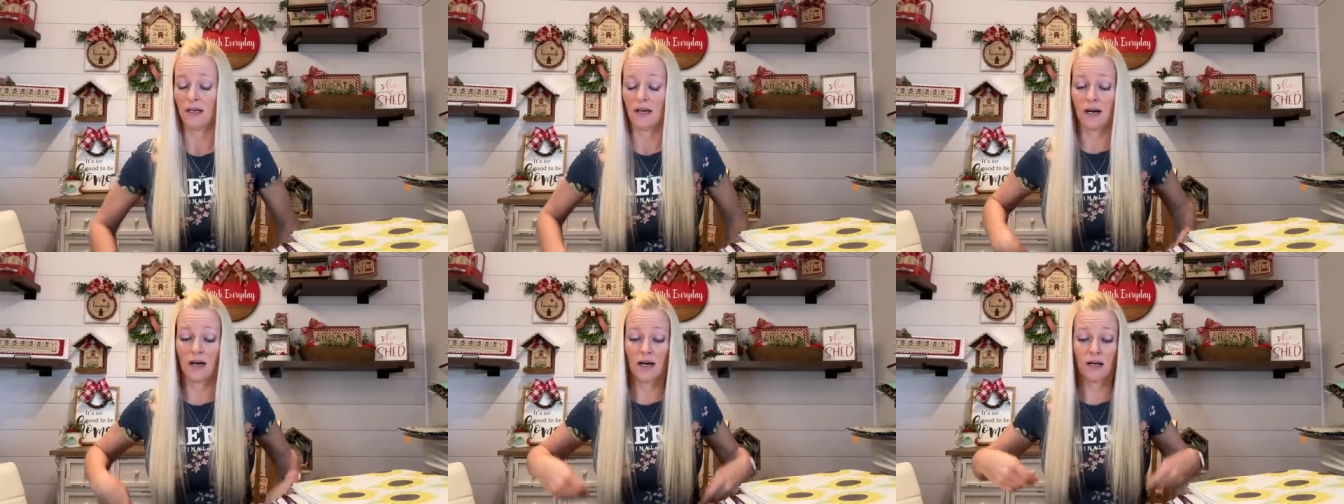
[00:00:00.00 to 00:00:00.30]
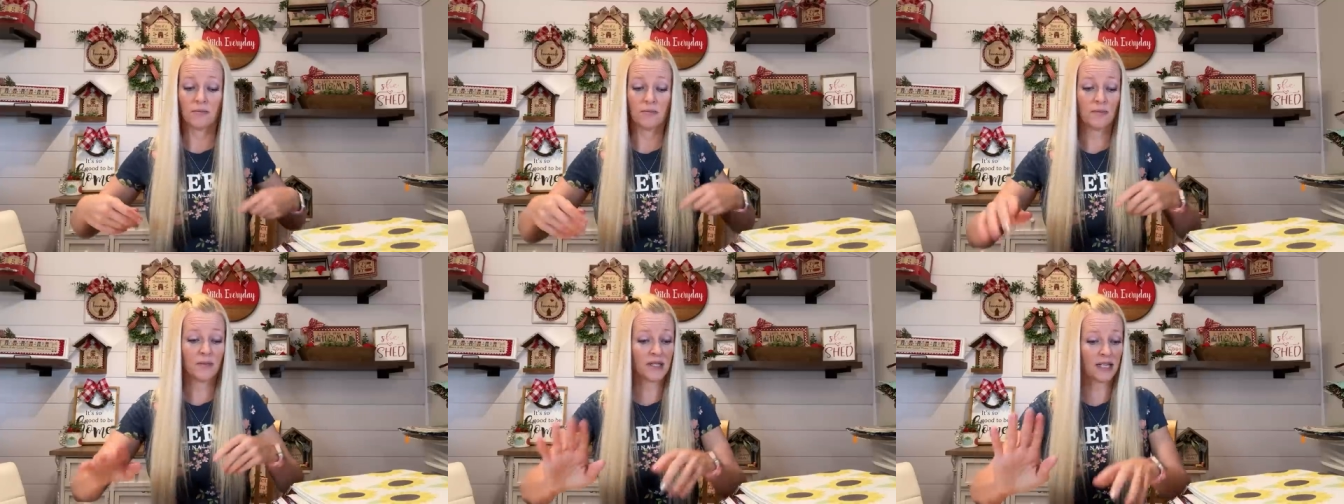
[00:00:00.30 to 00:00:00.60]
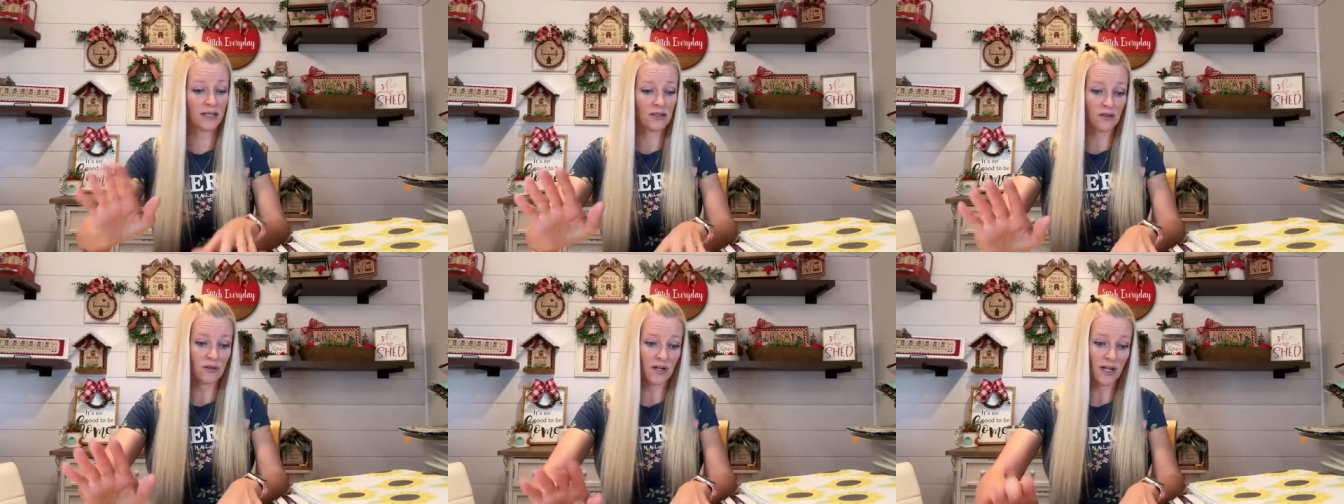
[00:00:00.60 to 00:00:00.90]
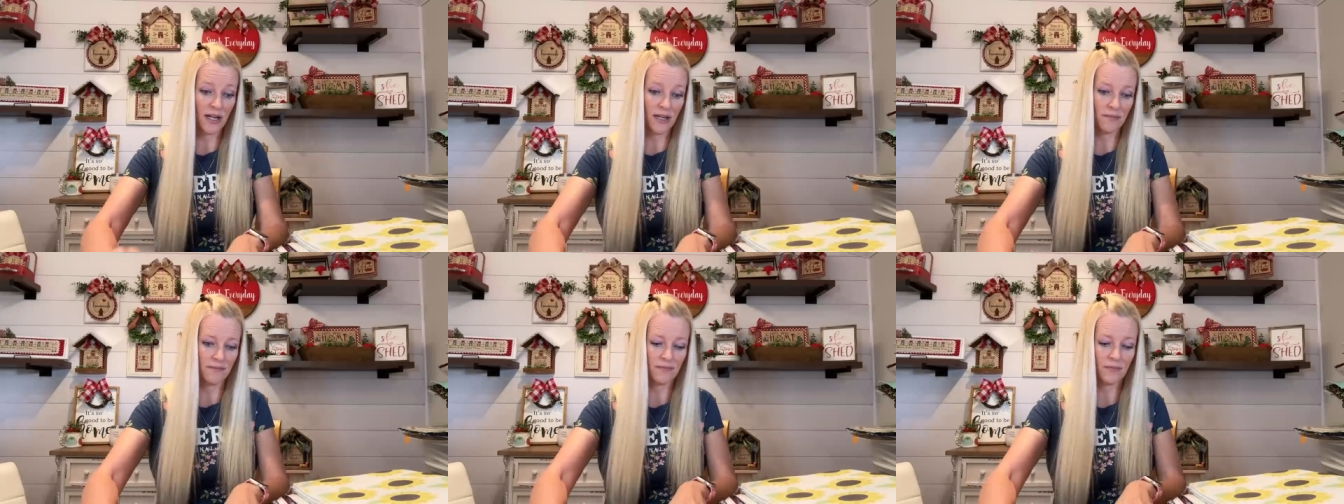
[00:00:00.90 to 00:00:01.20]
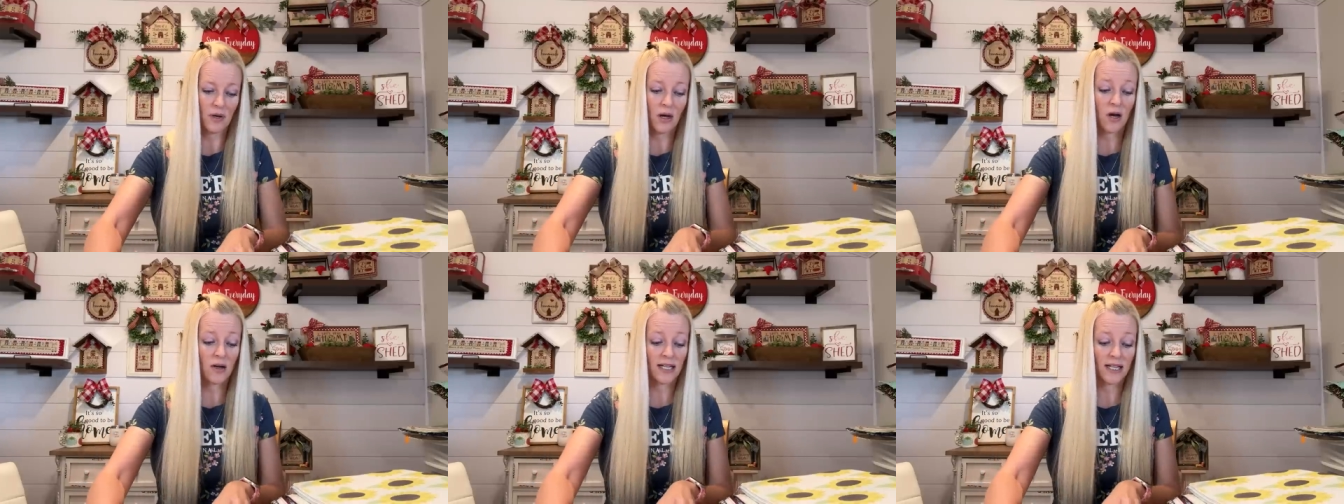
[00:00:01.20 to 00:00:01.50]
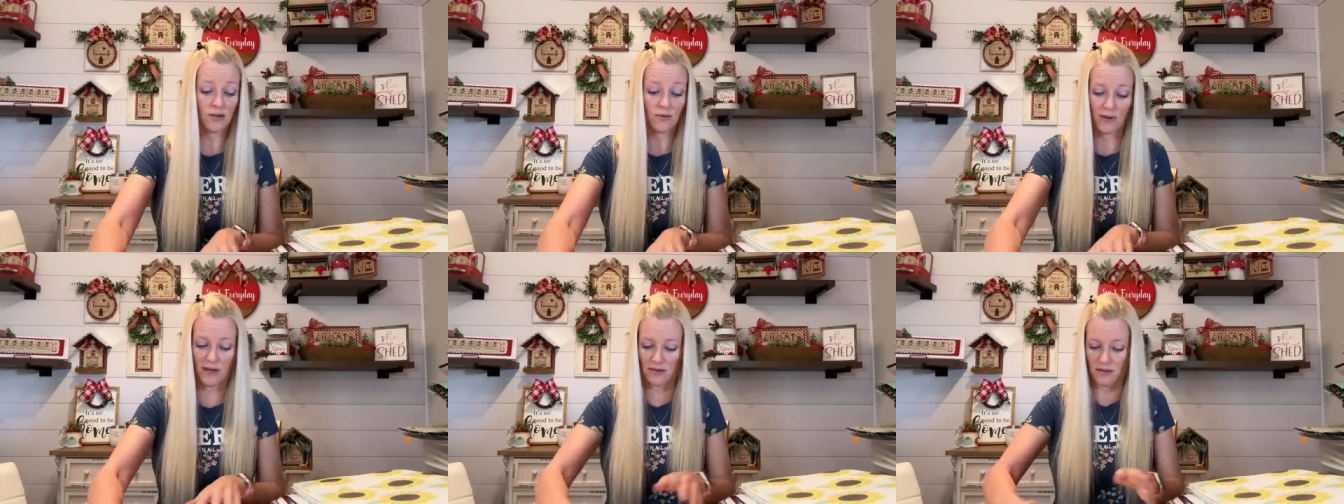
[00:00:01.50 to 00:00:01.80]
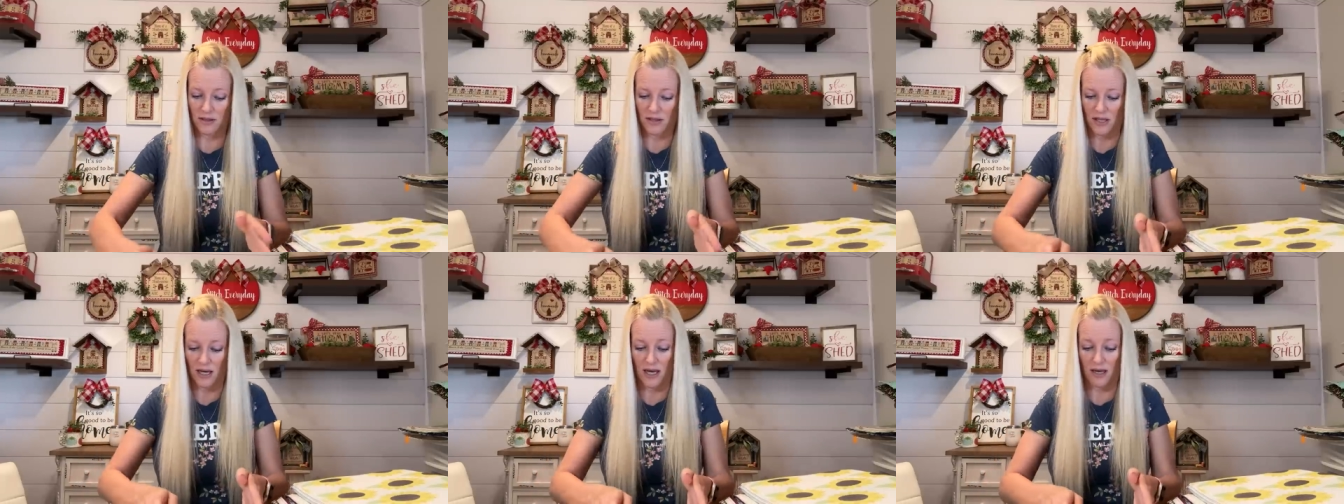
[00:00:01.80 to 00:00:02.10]
um, but that's okay. I'll get
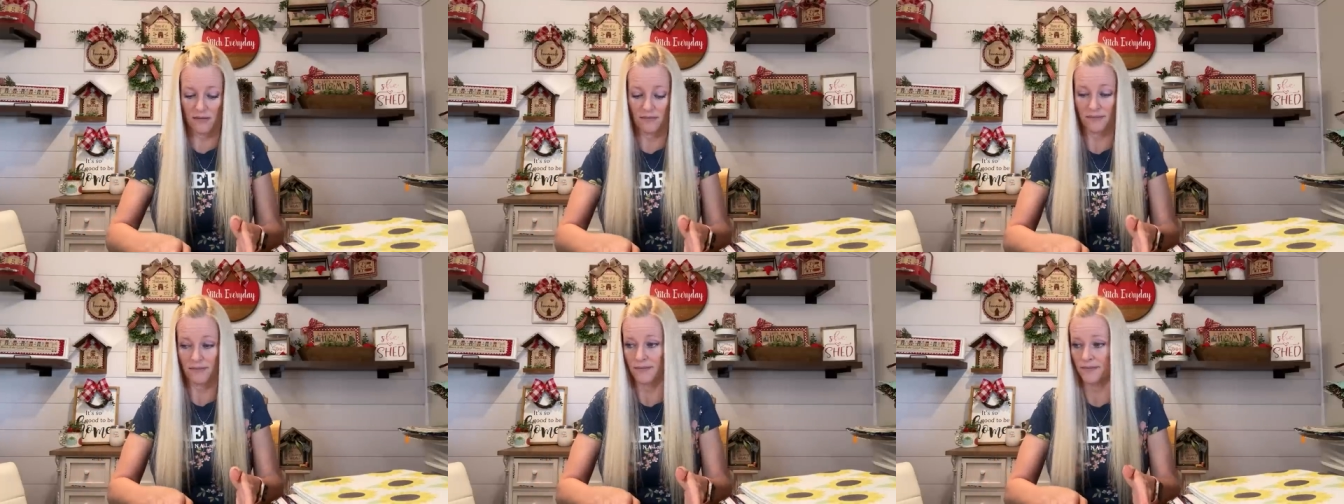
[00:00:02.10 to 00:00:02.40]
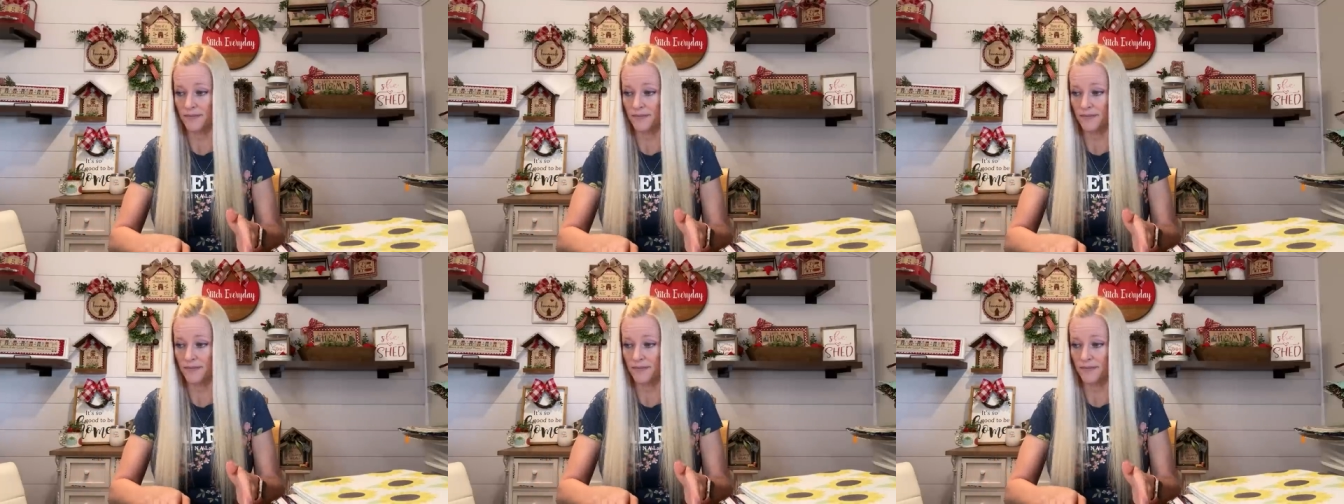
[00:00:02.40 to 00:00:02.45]
around to that.